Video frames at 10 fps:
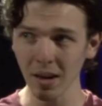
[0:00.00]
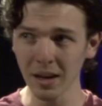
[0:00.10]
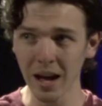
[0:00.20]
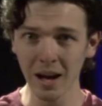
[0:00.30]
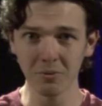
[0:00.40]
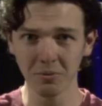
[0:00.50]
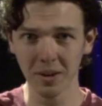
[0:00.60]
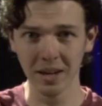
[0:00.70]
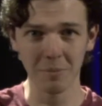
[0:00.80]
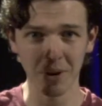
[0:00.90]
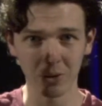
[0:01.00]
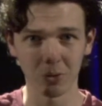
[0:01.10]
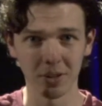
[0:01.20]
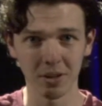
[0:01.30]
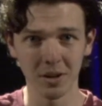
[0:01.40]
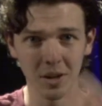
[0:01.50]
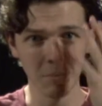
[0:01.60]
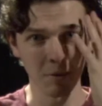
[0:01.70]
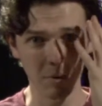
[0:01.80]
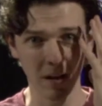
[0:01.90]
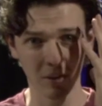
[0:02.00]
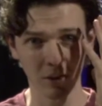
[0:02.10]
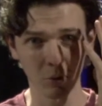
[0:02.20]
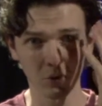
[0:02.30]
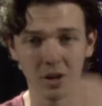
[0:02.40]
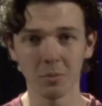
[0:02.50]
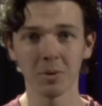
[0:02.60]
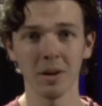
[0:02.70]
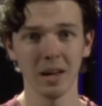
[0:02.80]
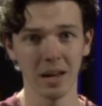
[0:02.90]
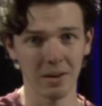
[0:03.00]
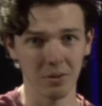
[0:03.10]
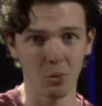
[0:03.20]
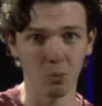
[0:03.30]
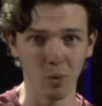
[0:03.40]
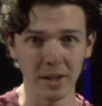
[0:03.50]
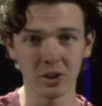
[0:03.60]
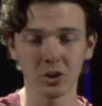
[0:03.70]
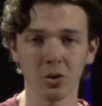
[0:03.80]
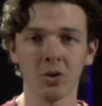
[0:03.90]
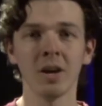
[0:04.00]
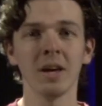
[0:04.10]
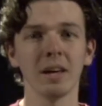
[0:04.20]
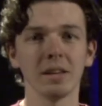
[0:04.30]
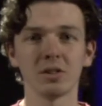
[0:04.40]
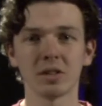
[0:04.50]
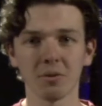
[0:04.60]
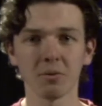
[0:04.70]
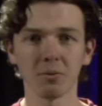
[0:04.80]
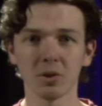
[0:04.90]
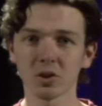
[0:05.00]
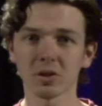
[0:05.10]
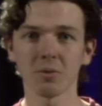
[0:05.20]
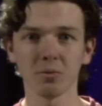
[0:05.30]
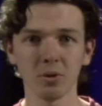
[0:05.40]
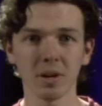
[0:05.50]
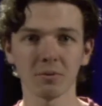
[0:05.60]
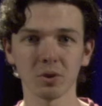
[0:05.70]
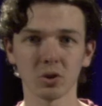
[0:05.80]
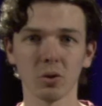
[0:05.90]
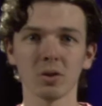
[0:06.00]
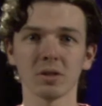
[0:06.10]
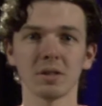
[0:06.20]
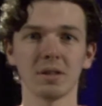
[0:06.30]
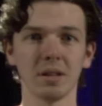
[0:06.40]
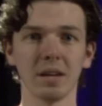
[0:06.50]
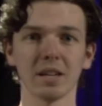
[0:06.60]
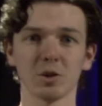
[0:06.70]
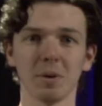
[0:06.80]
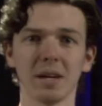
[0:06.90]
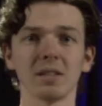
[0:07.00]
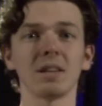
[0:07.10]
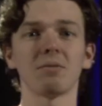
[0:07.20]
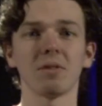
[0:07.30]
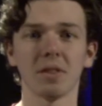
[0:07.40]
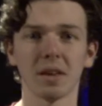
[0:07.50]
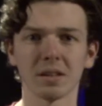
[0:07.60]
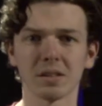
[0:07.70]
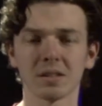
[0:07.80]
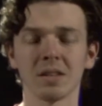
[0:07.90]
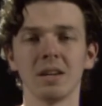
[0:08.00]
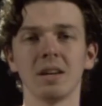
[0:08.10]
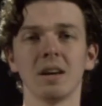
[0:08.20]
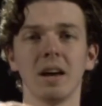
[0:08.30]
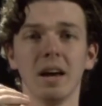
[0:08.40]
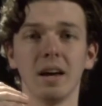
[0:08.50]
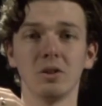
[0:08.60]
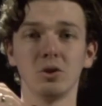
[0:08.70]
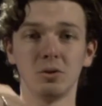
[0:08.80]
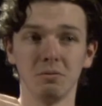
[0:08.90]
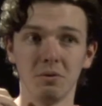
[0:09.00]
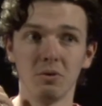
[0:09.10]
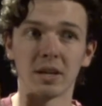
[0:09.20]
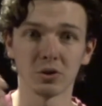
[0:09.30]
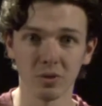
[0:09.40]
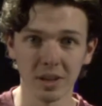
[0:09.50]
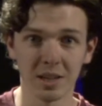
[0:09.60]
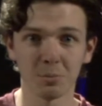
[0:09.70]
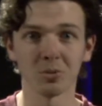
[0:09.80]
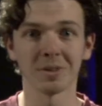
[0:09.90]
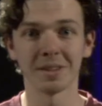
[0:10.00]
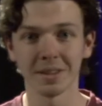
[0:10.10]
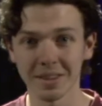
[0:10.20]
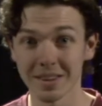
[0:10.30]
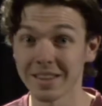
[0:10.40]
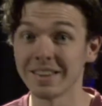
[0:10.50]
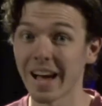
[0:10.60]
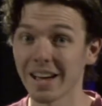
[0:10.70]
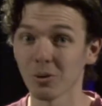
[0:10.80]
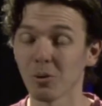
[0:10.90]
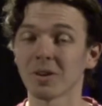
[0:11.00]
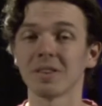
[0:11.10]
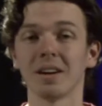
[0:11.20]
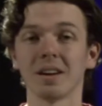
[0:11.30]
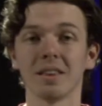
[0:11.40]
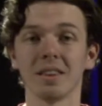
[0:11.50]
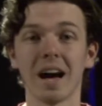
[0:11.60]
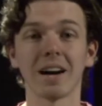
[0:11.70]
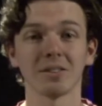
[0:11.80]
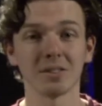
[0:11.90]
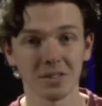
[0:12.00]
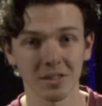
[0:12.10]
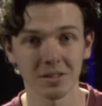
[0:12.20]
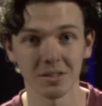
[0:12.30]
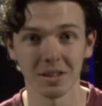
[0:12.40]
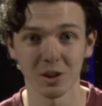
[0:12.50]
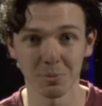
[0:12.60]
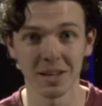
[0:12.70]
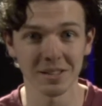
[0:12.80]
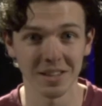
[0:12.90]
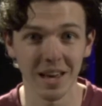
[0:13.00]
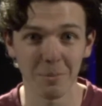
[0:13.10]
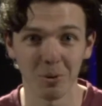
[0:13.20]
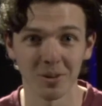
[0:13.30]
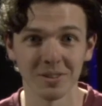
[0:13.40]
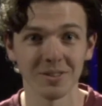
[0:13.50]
Have a camera angle here, maybe have a close-up, have a wide shot, just a few different shots to express different things that's relatable to the dialogue that the actor is expressing at that point.